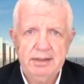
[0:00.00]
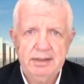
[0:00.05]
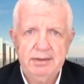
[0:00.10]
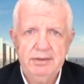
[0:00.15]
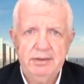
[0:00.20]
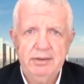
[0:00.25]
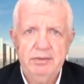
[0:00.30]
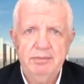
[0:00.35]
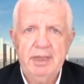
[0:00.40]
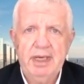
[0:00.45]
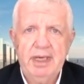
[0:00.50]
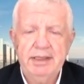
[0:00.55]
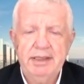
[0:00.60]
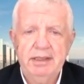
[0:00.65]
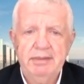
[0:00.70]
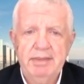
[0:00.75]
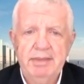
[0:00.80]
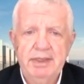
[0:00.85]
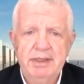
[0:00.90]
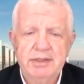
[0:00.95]
new Biden
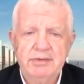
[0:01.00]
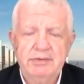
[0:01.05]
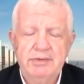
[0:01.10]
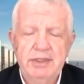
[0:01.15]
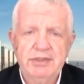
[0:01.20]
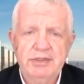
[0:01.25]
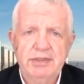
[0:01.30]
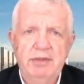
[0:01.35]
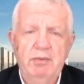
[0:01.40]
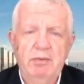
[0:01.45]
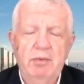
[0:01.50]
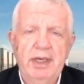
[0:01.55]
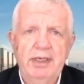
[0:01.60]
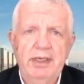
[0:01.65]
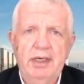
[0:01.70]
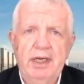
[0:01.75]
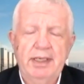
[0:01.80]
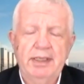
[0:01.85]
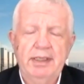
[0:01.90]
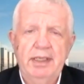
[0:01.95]
administration, and why
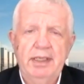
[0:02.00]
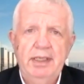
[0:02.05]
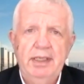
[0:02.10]
not?